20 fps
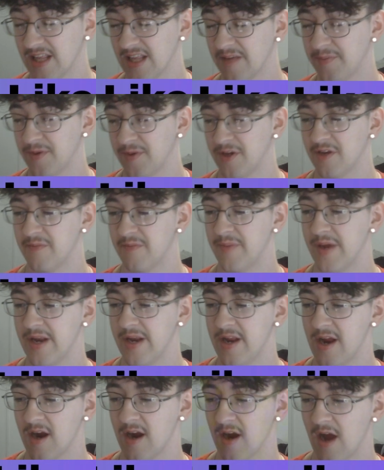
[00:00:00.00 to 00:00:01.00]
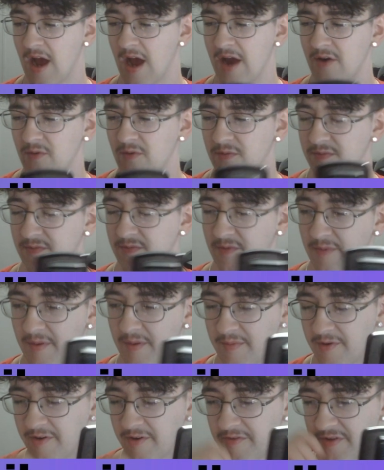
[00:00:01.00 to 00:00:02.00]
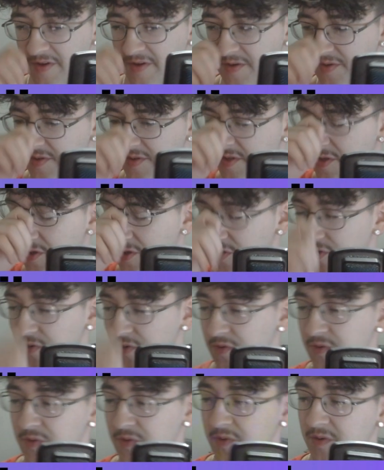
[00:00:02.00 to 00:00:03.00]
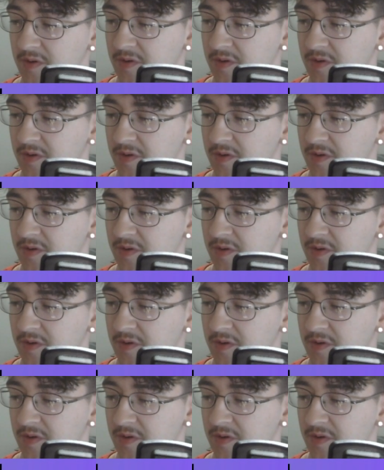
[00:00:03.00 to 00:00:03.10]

up a good bit here. I don't remember if I used 2